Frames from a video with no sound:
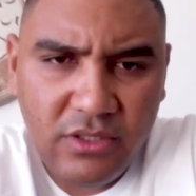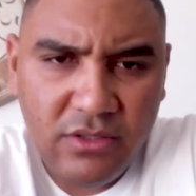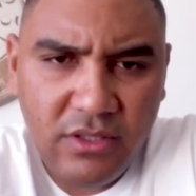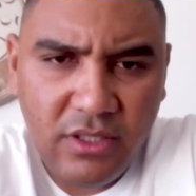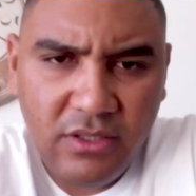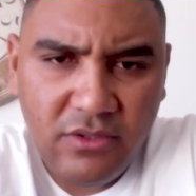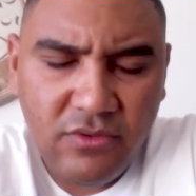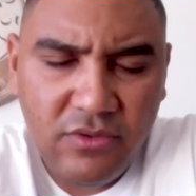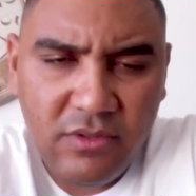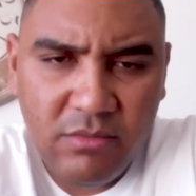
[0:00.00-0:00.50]
in,
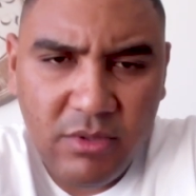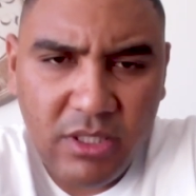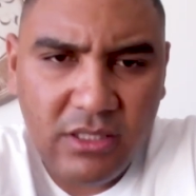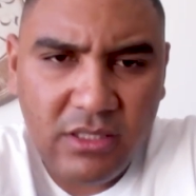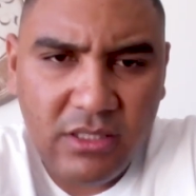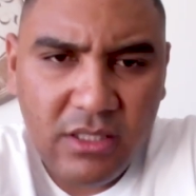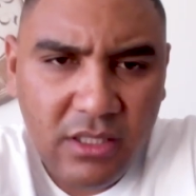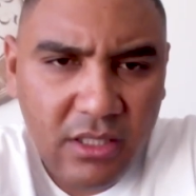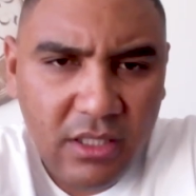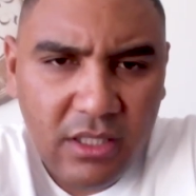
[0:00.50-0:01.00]
into the
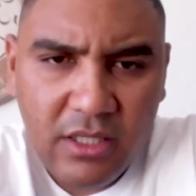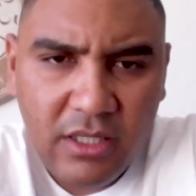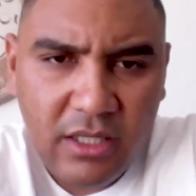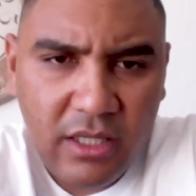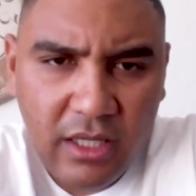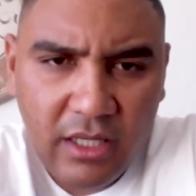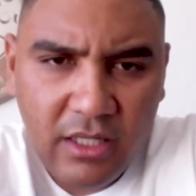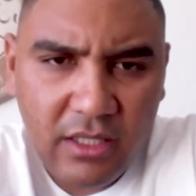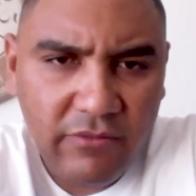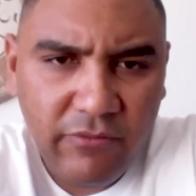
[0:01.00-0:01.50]
bin.
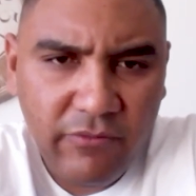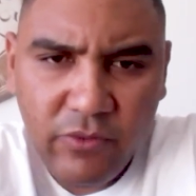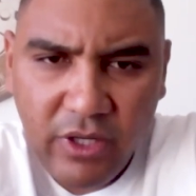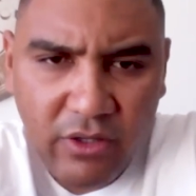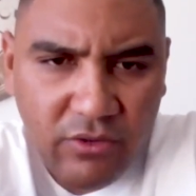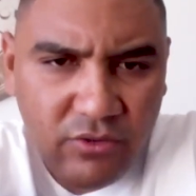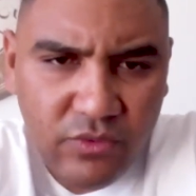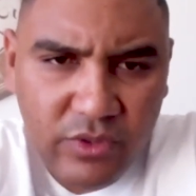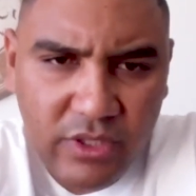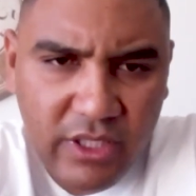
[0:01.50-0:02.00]
And if we
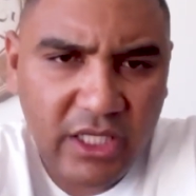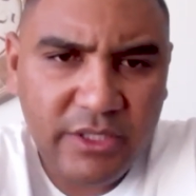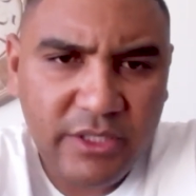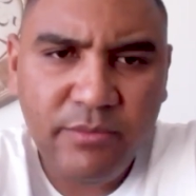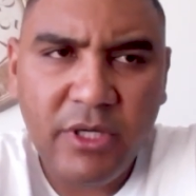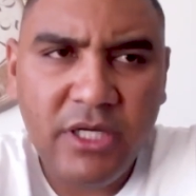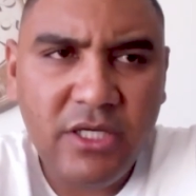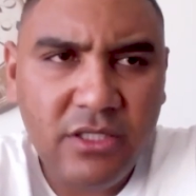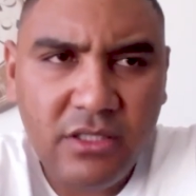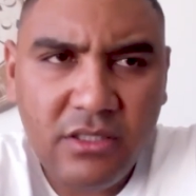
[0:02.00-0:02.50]
go to a next
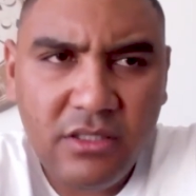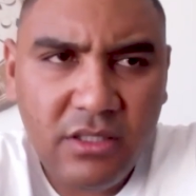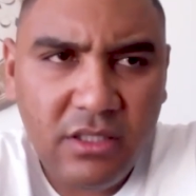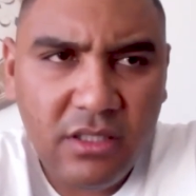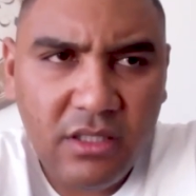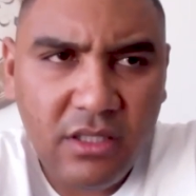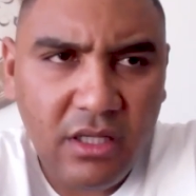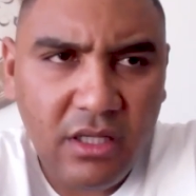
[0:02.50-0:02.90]
patient,